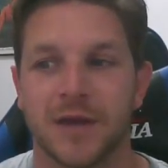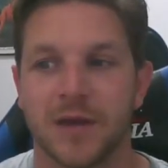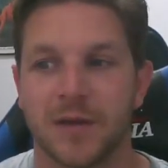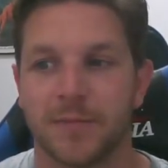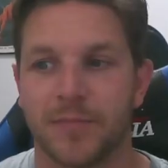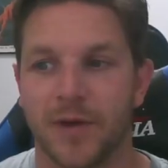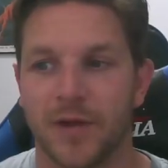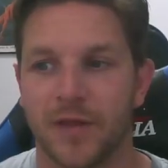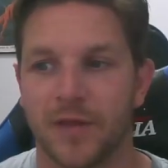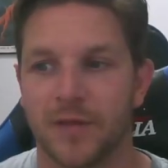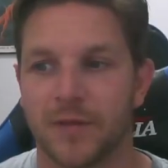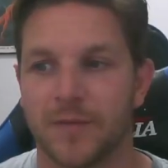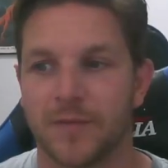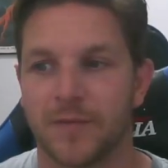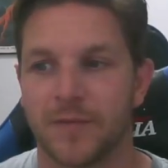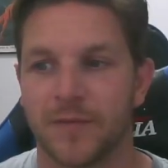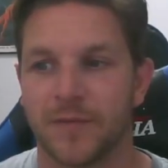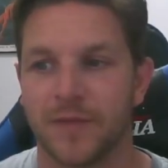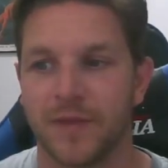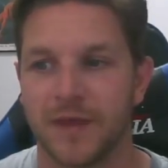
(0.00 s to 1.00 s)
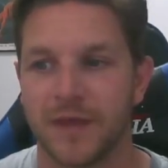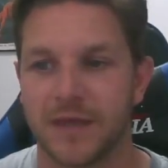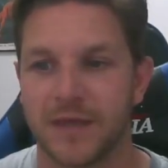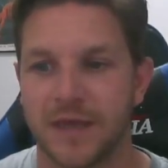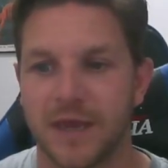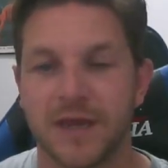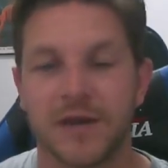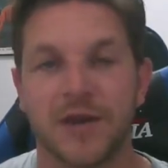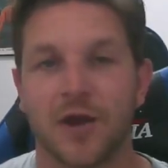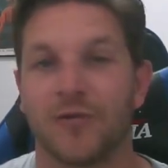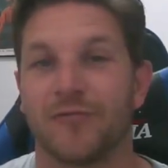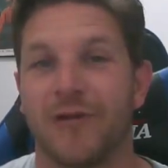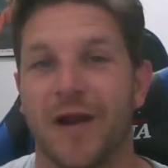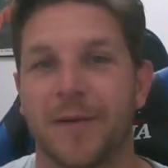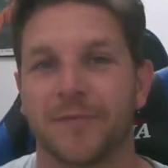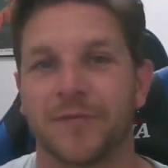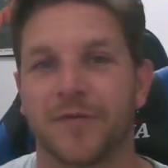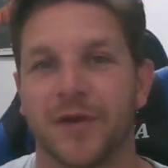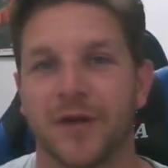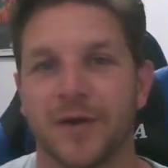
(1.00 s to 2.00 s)
but the
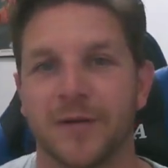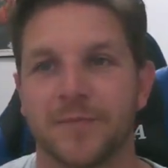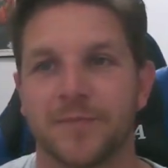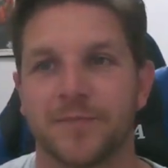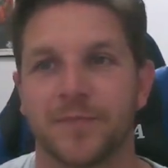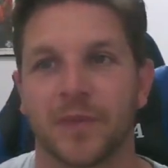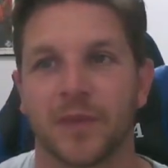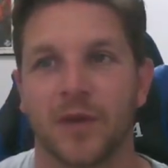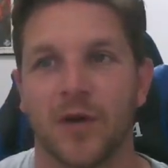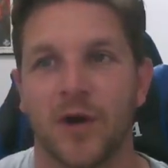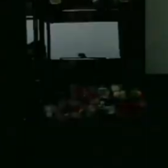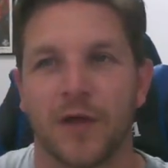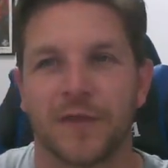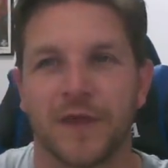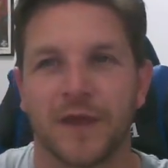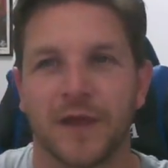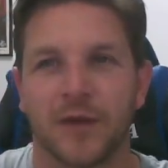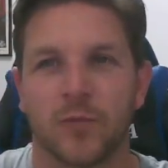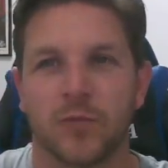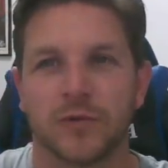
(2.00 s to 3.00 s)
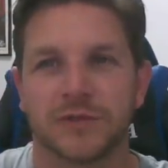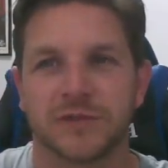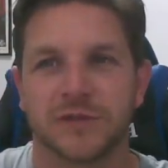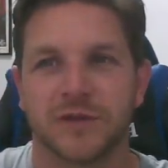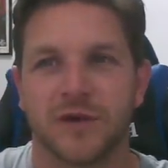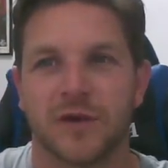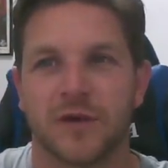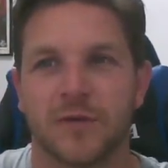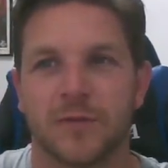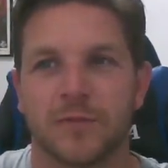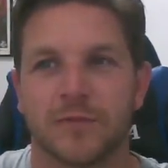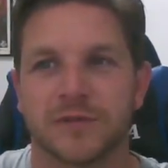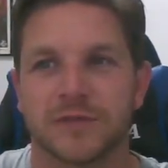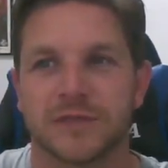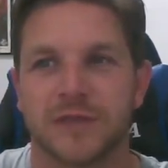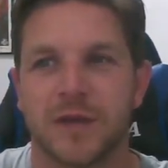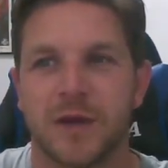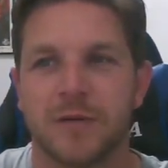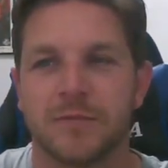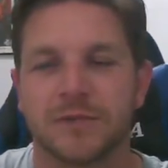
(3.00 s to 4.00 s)
Indoraptor, I think, was a
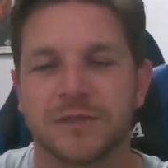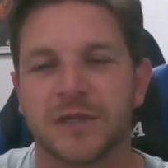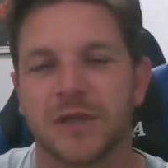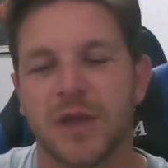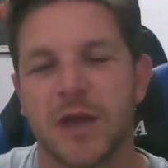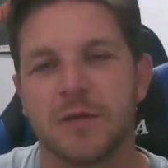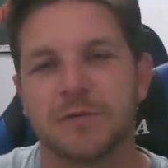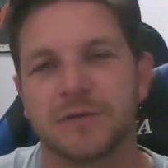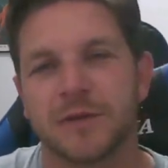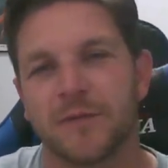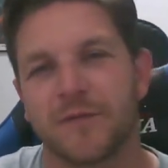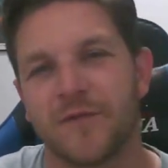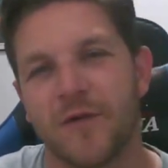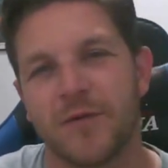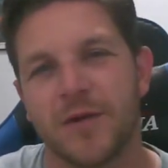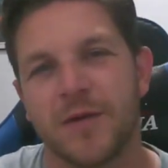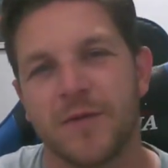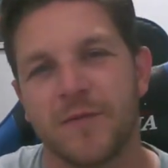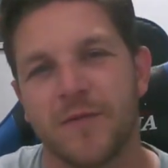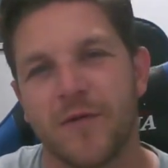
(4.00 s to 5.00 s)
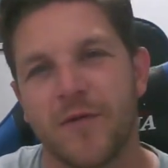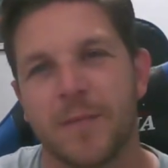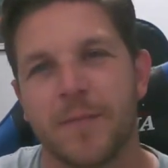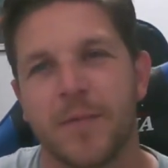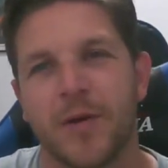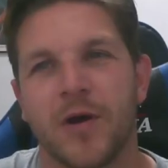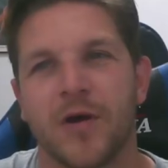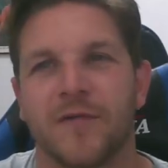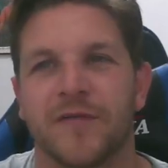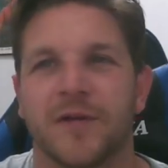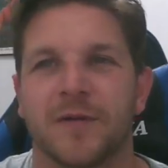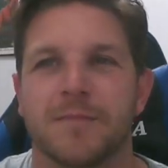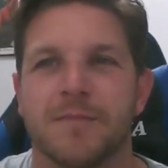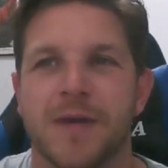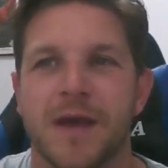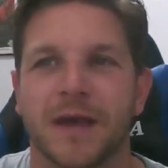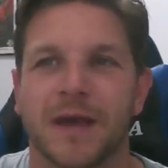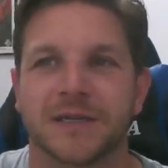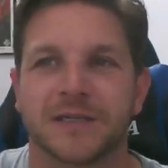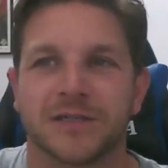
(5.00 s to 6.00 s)
very perfect
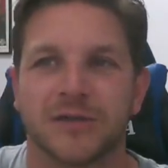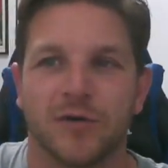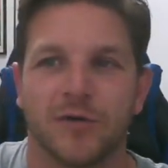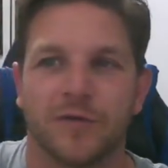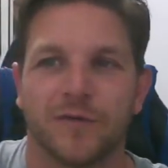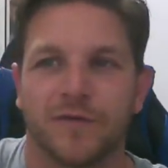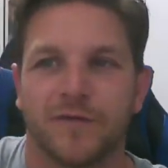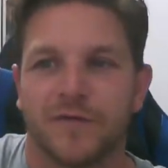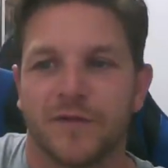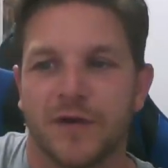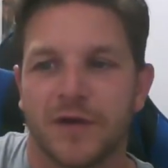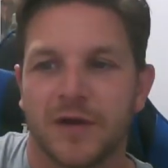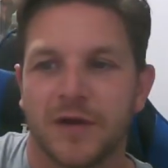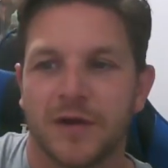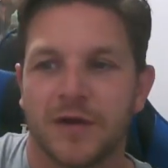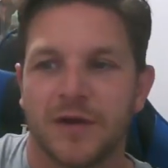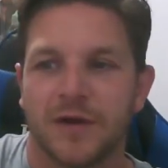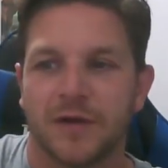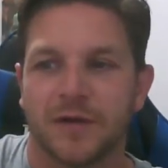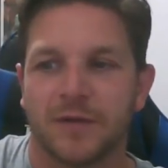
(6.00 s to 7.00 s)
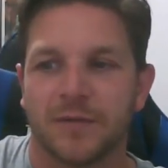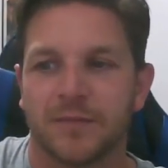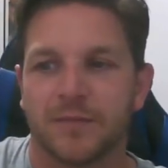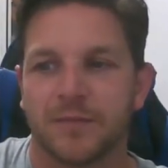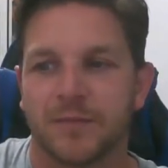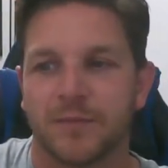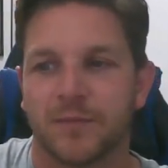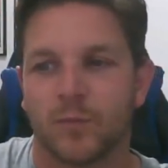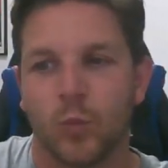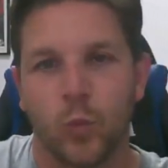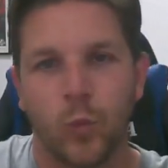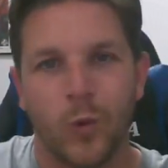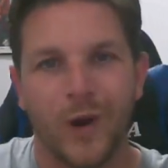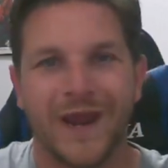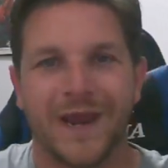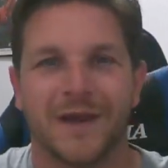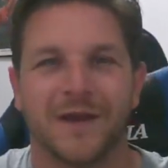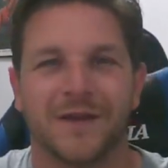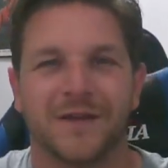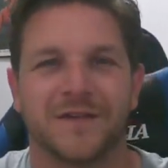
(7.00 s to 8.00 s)
mix of
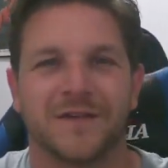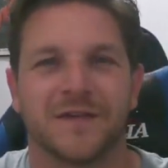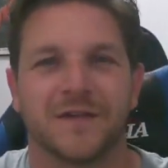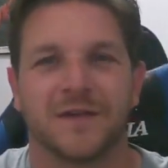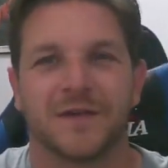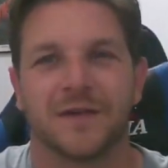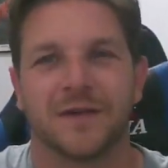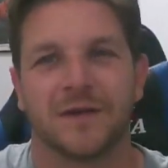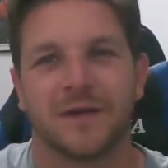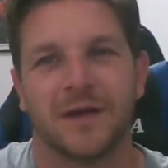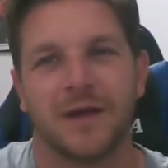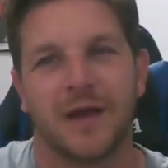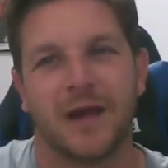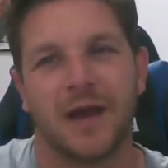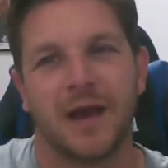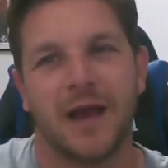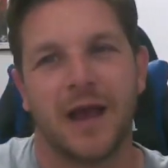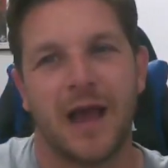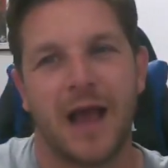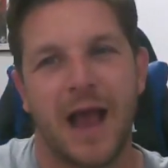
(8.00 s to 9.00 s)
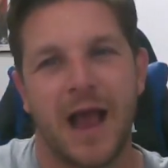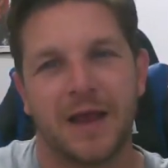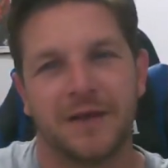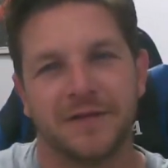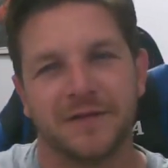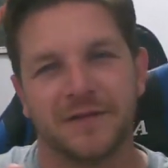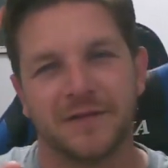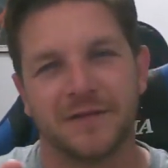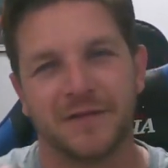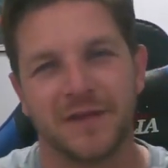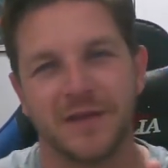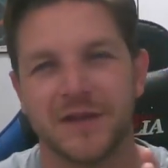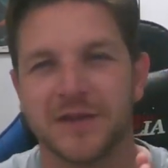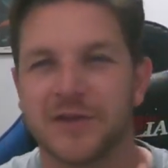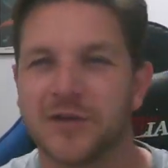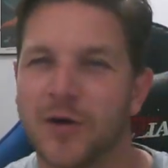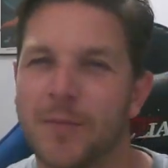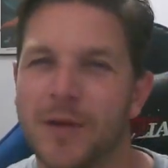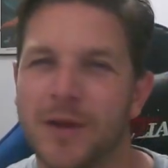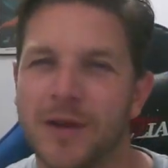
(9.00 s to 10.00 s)
weird and the
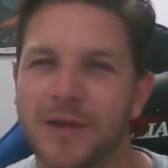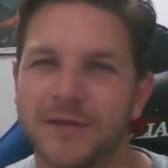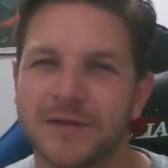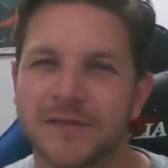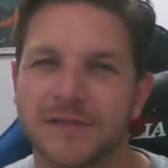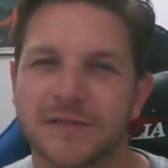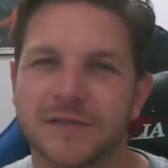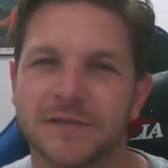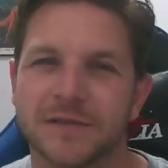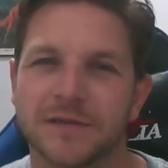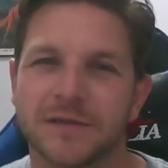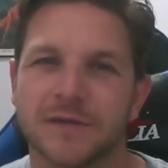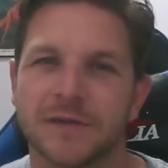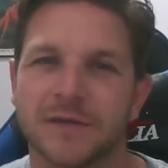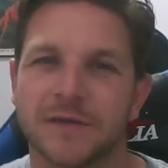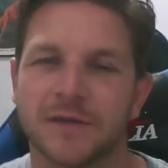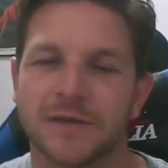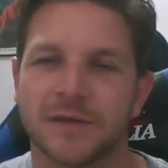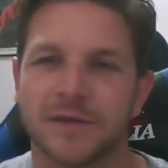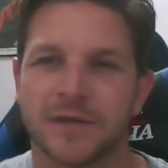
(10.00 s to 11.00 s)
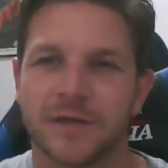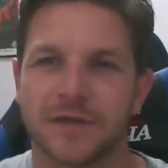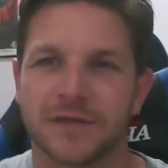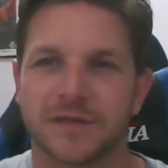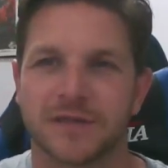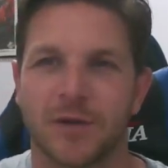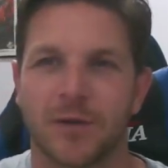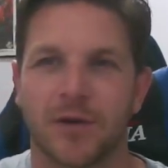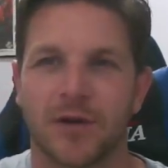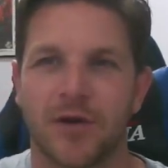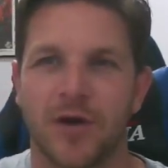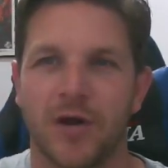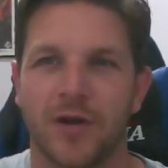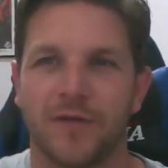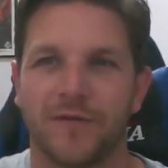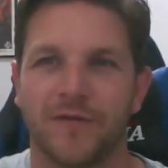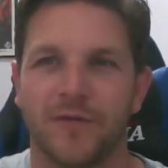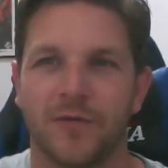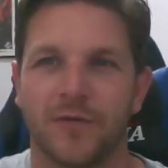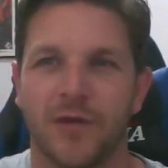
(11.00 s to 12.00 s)
Indominus. So I kind of
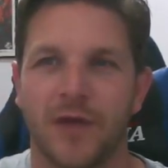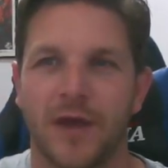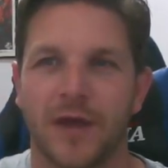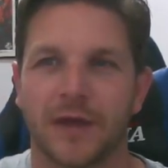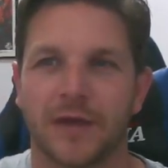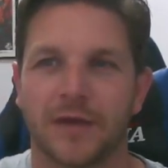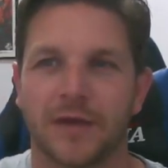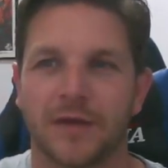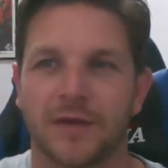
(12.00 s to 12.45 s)
feel like